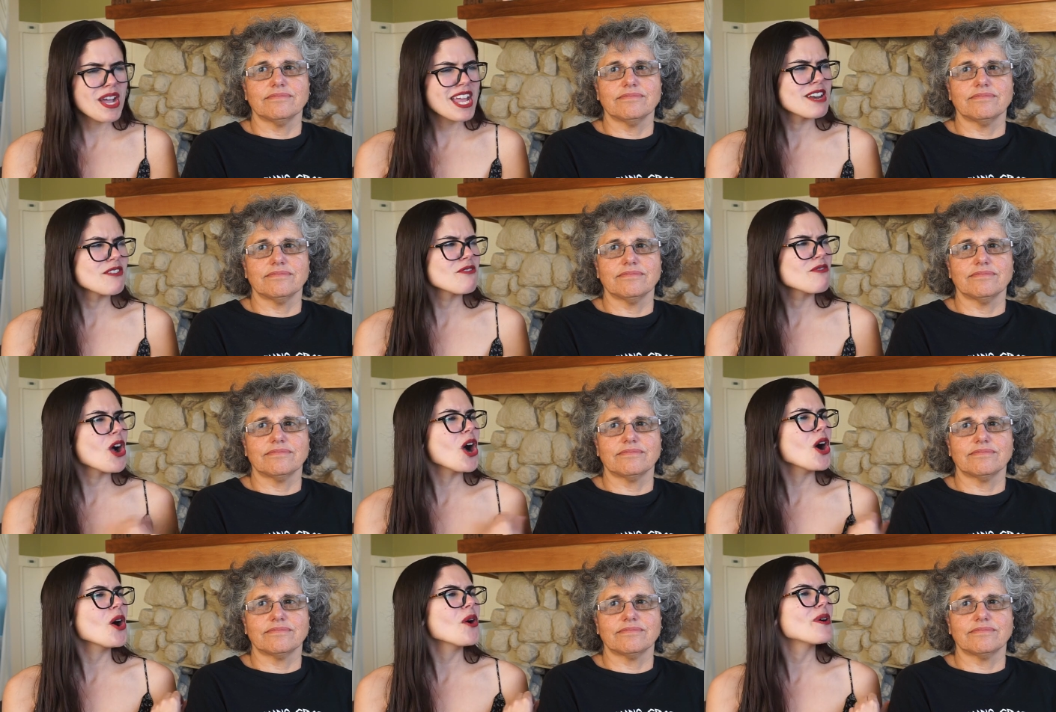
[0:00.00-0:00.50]

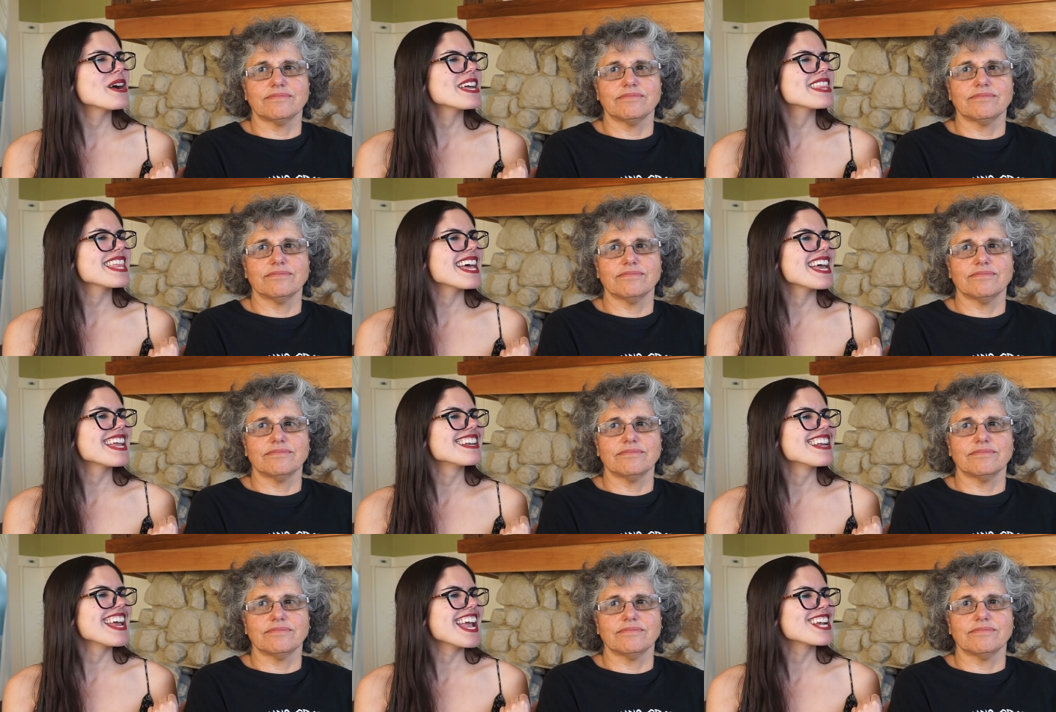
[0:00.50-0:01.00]
Speaker 1: And oh, and
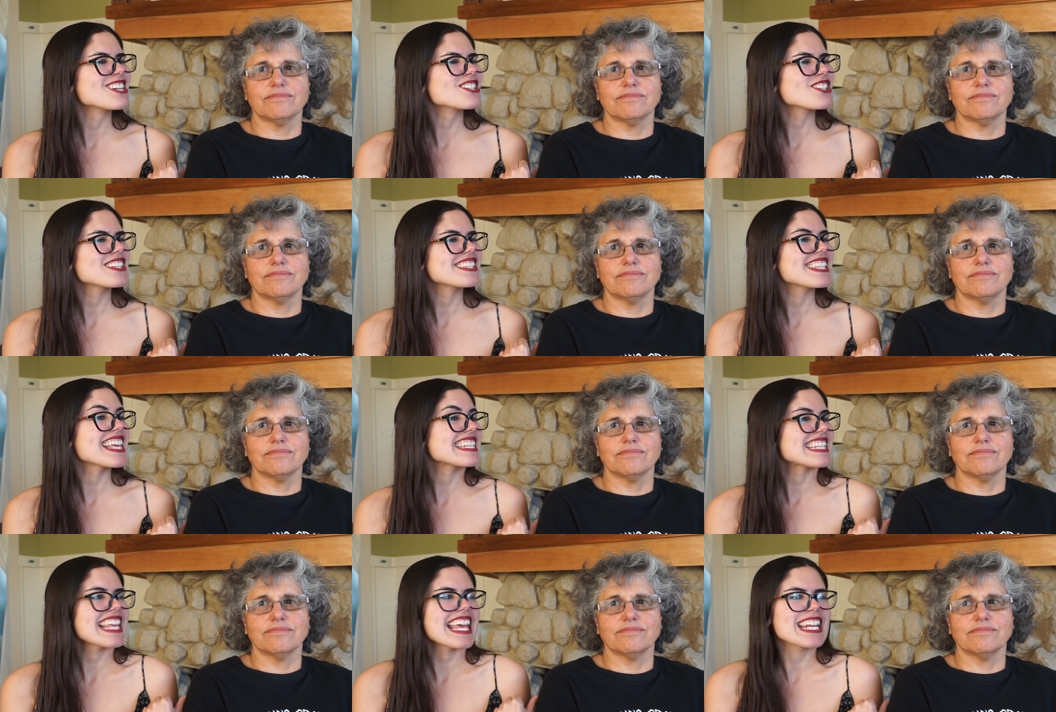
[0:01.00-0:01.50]
then
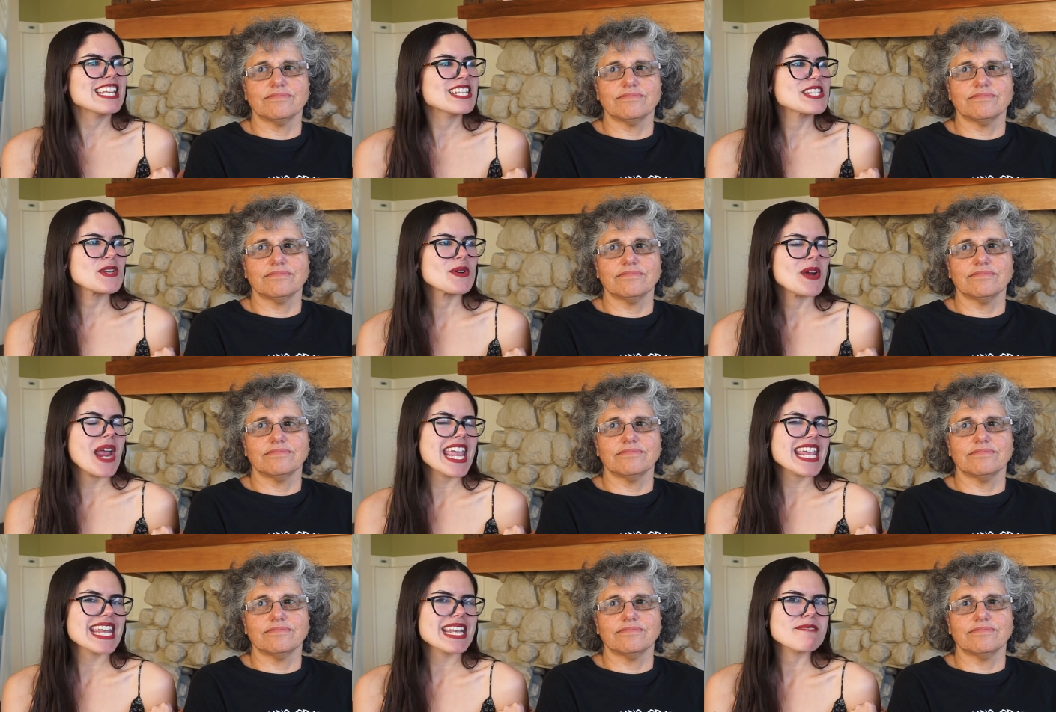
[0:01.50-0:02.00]
Angela says, and he's
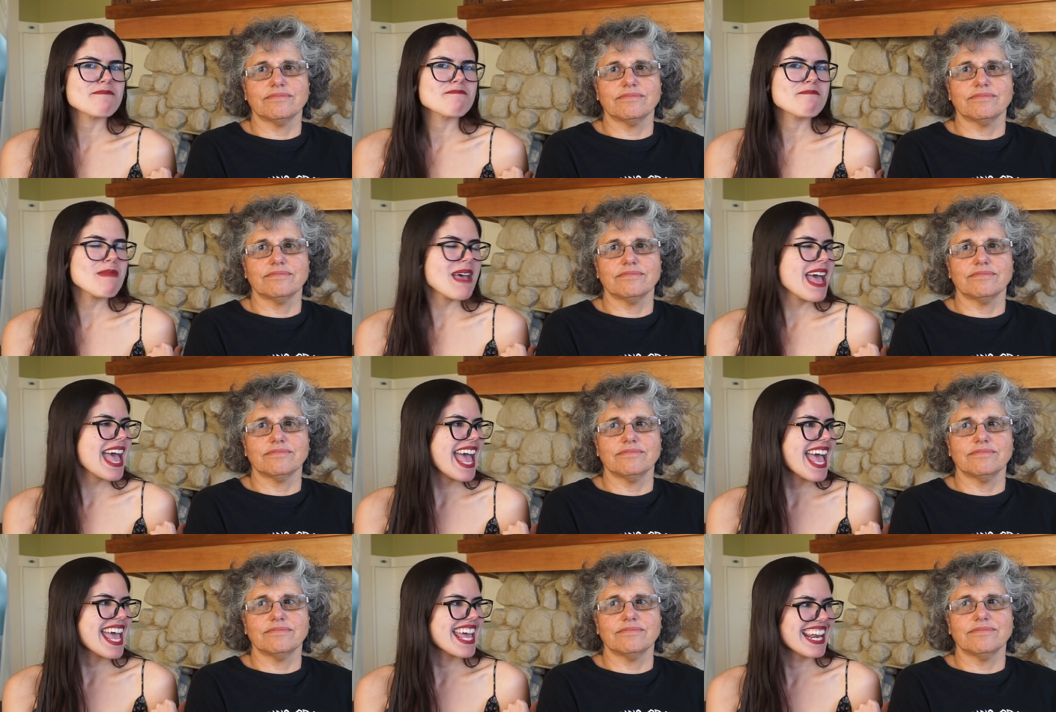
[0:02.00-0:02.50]
great in
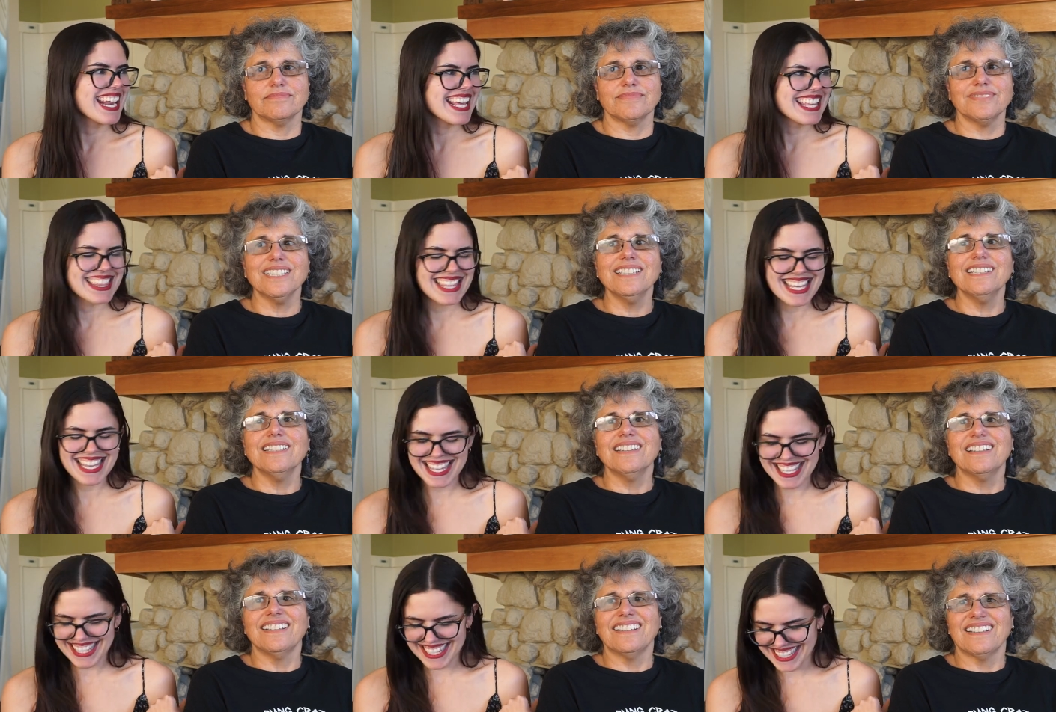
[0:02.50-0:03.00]
bed, I
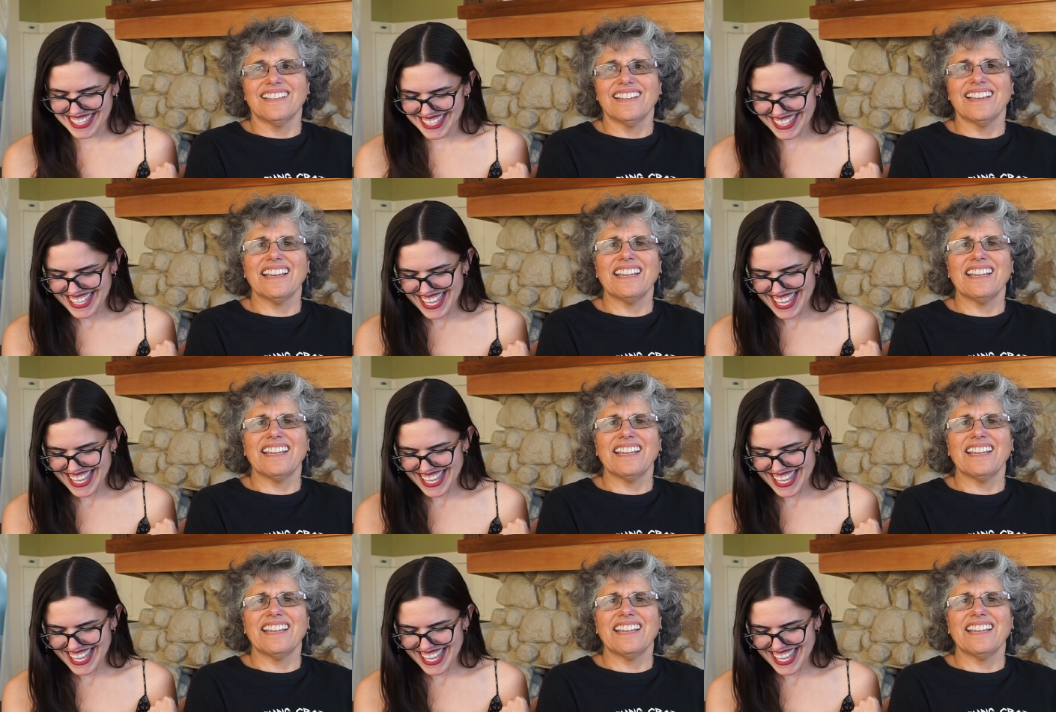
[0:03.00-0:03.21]
think.